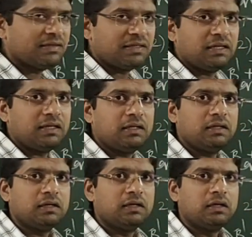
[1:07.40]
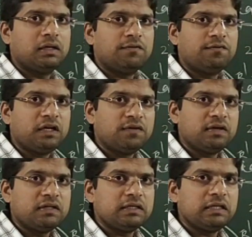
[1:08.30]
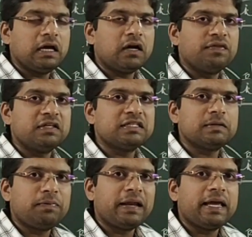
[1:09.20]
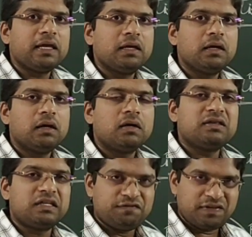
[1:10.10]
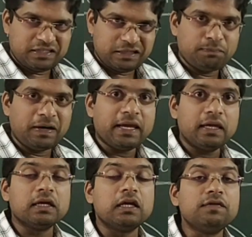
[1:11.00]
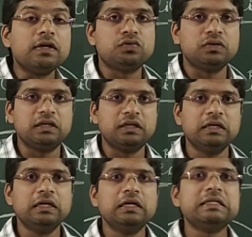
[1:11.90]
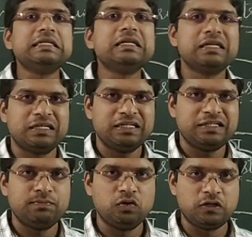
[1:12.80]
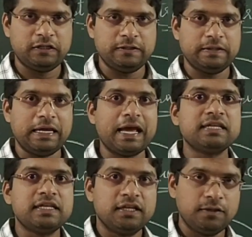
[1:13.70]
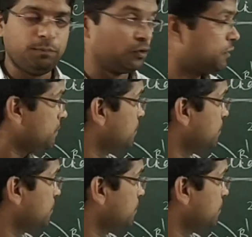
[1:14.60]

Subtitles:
is the frequency of the supply or three-phase supply given to the synchronous motor as an input.